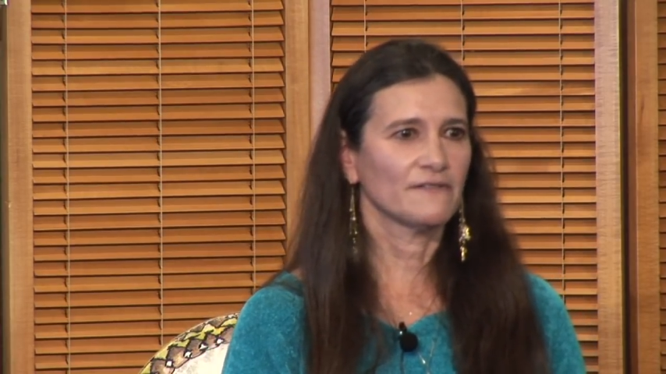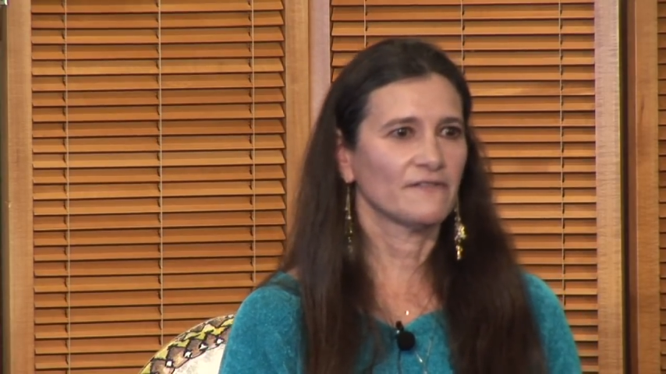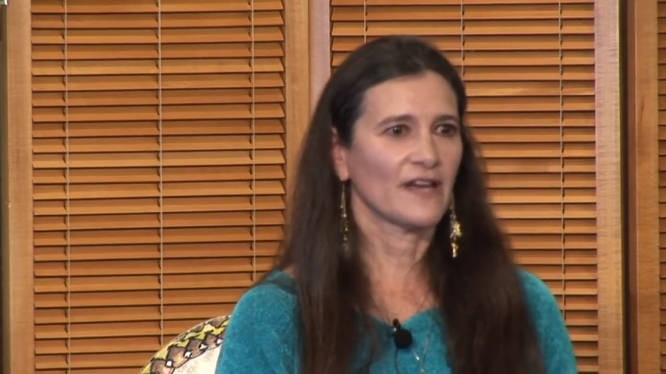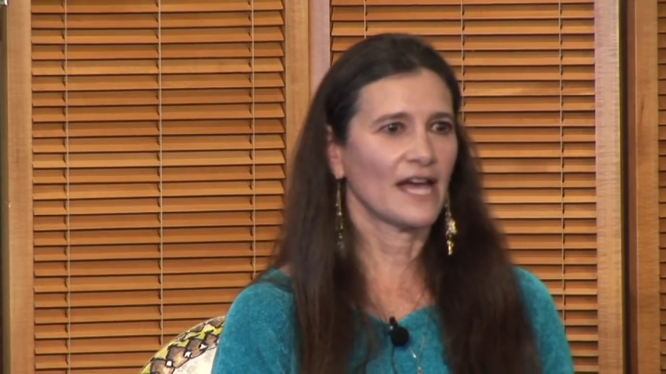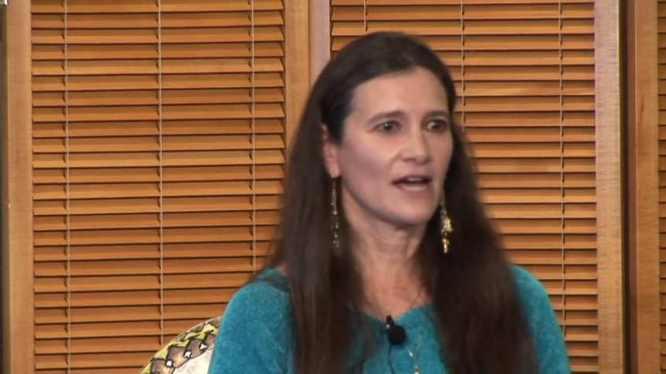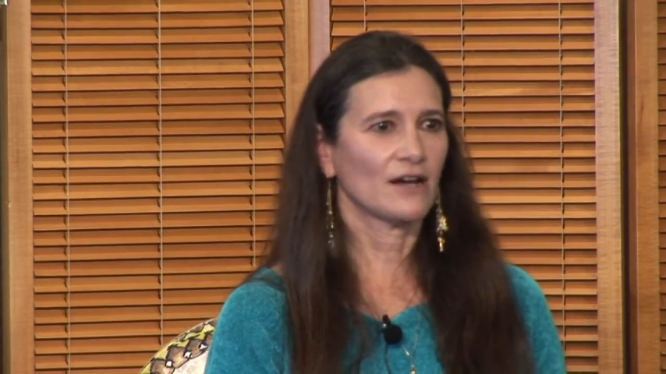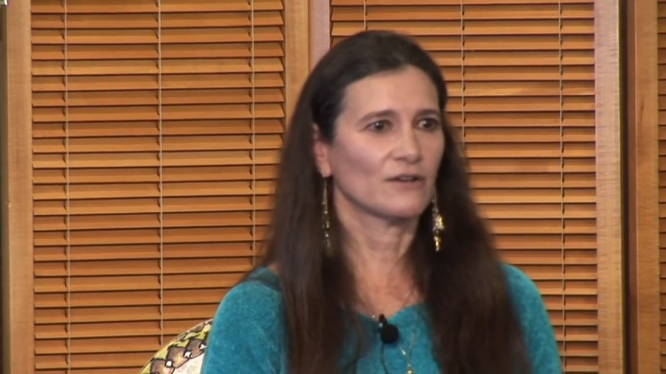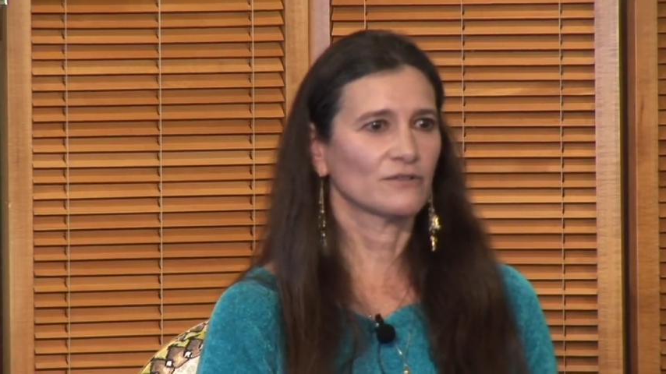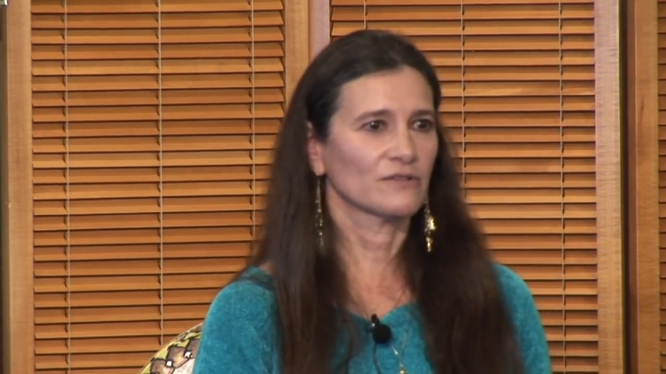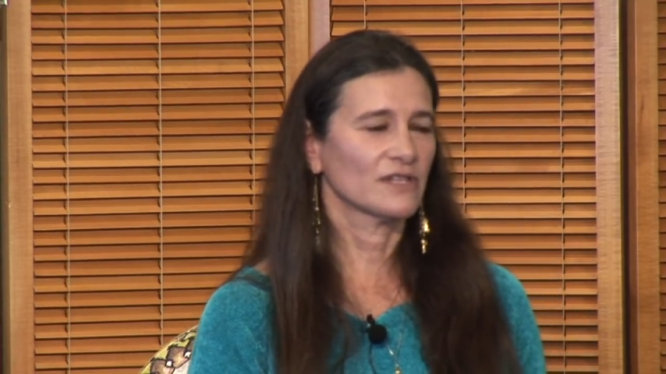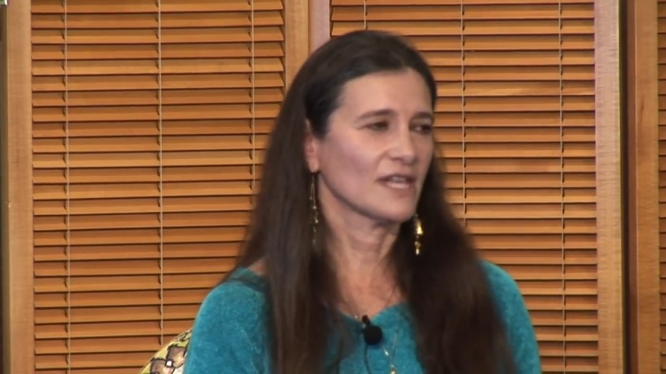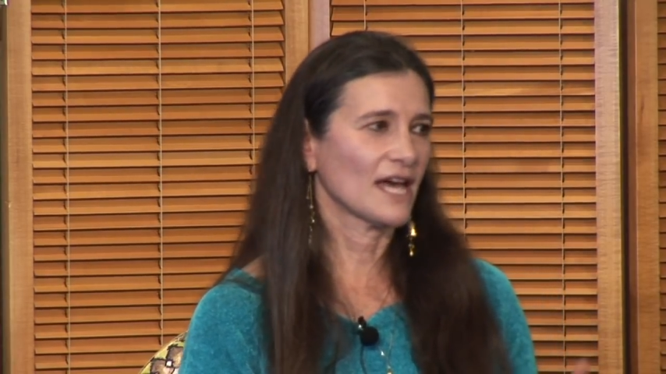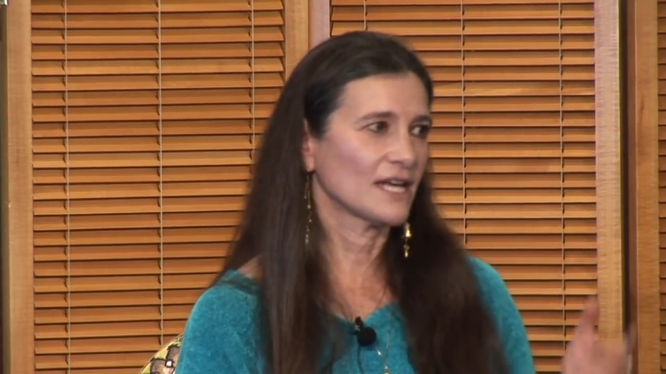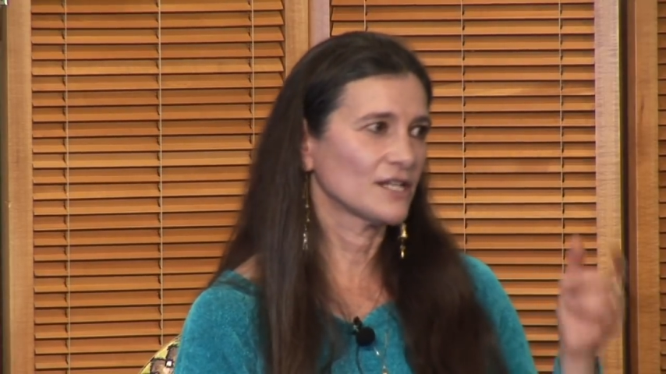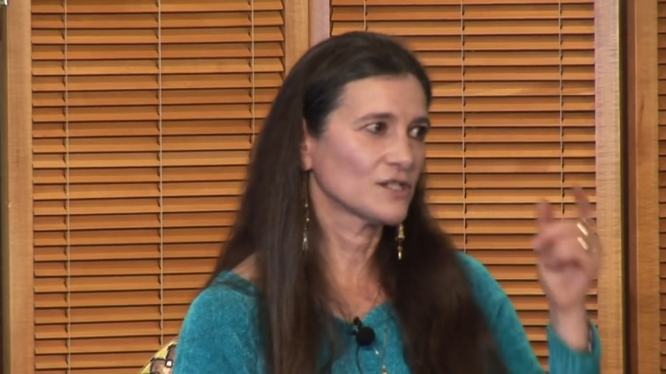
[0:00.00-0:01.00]
found
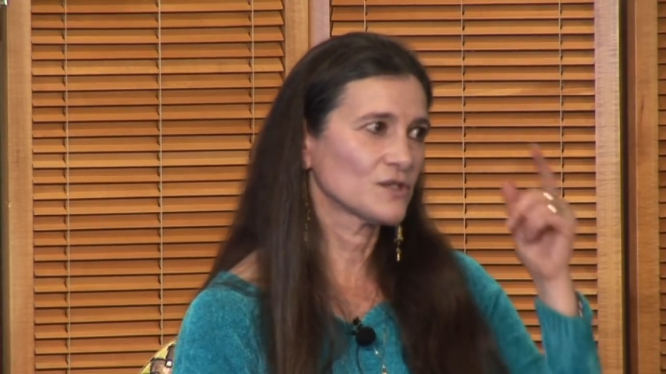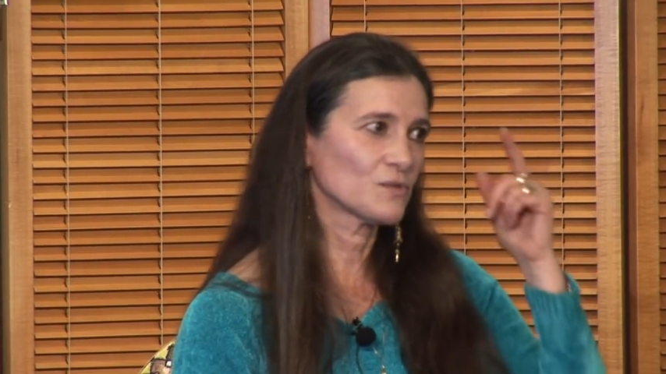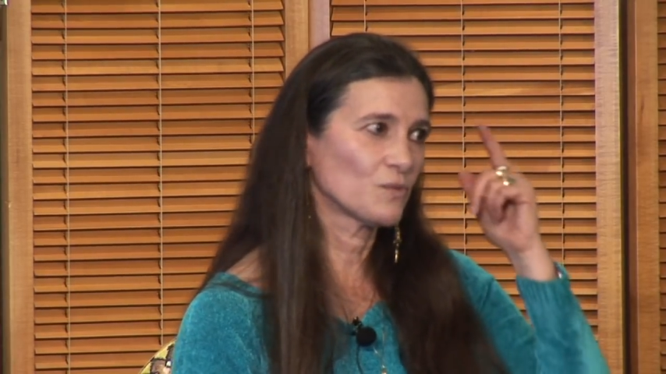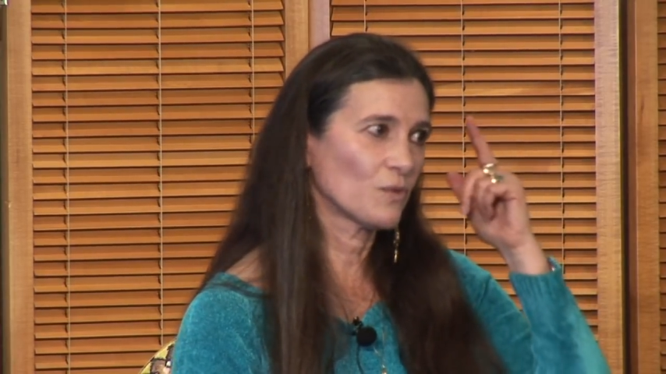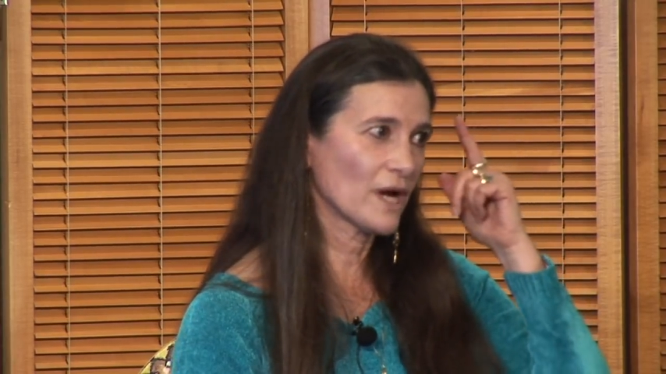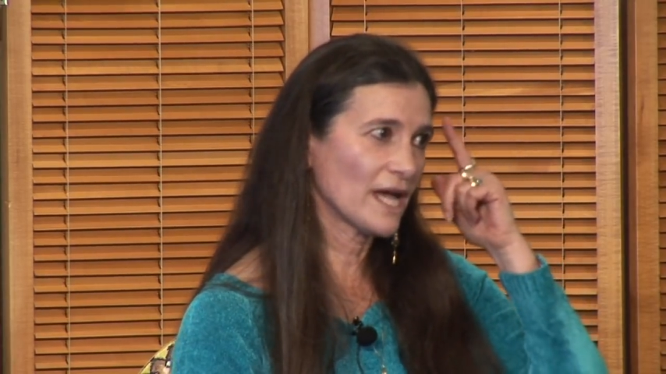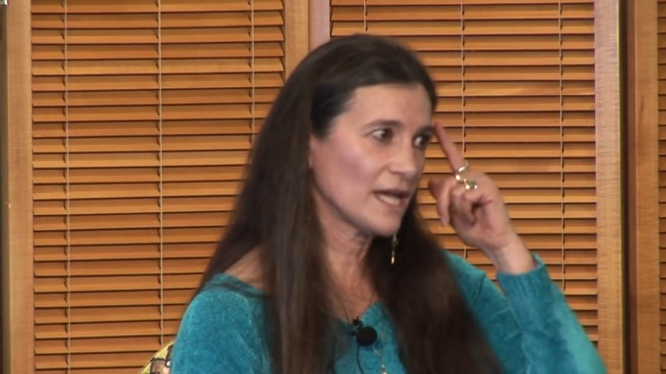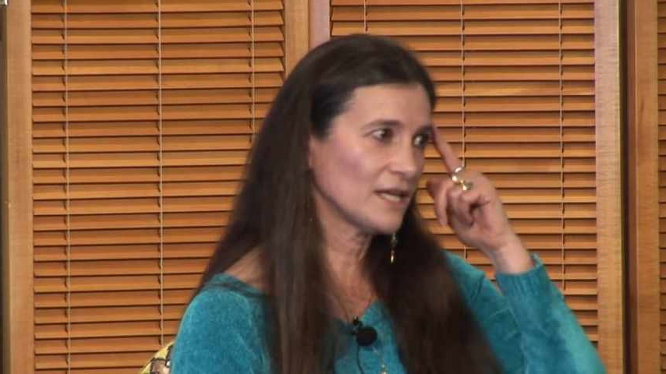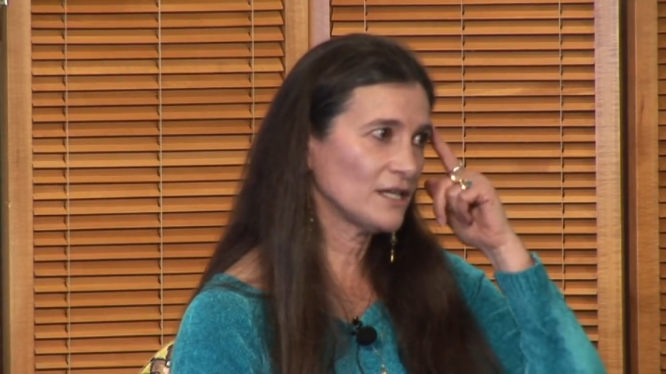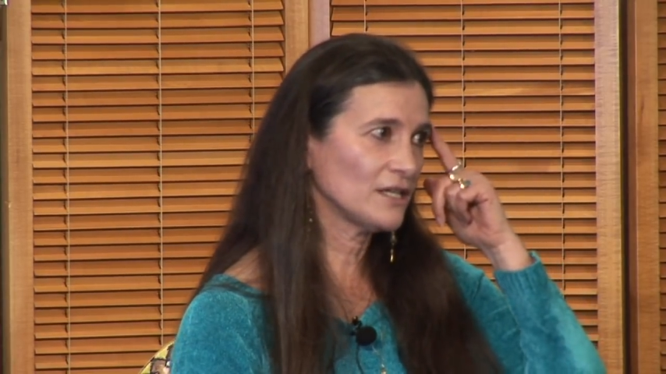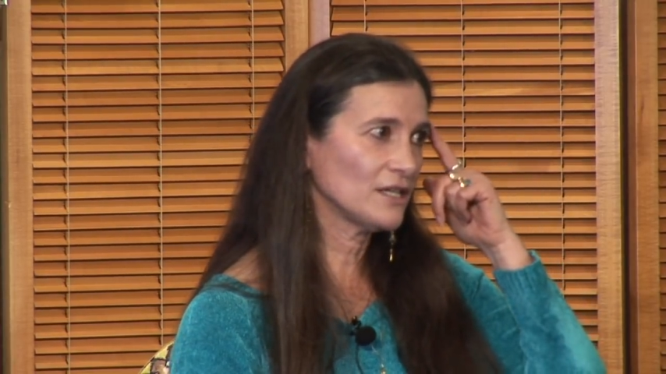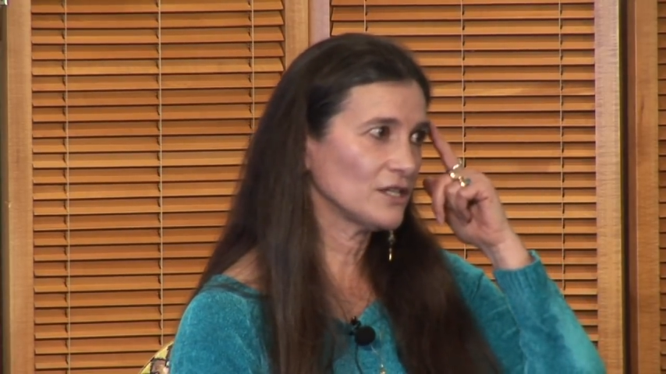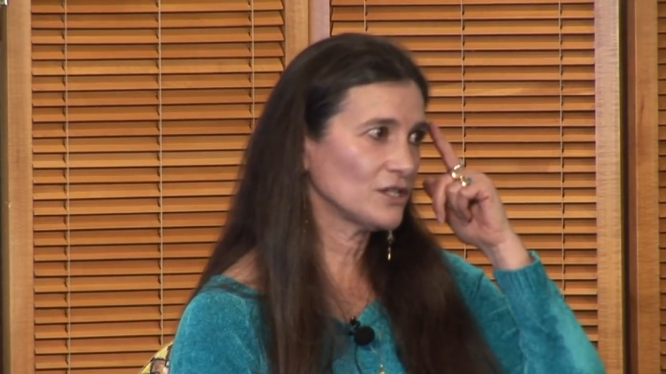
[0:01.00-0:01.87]
that it's when